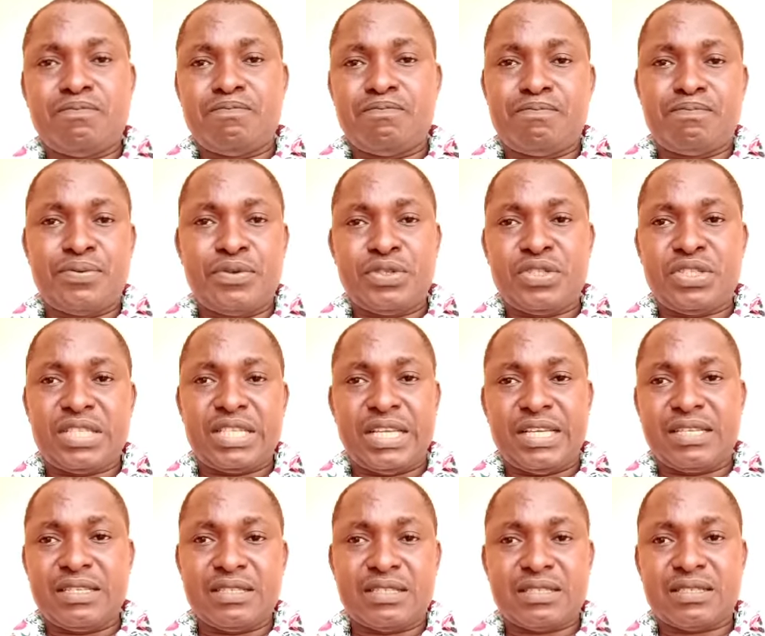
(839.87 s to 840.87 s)
push
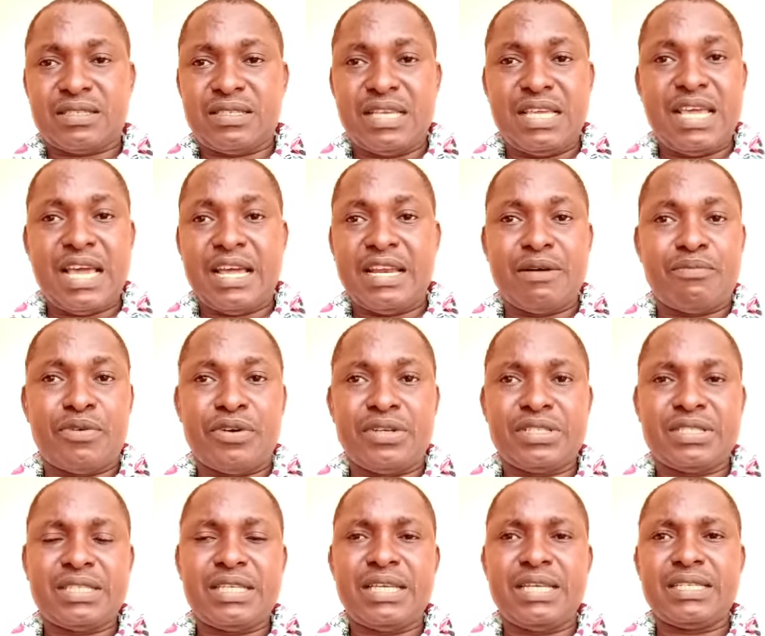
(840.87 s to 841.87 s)
things here in Ebonyi
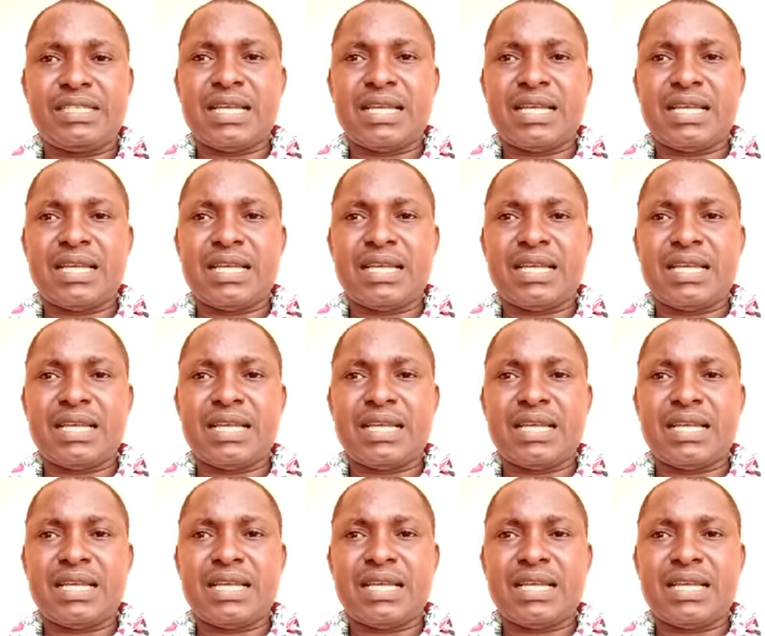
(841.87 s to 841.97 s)
State,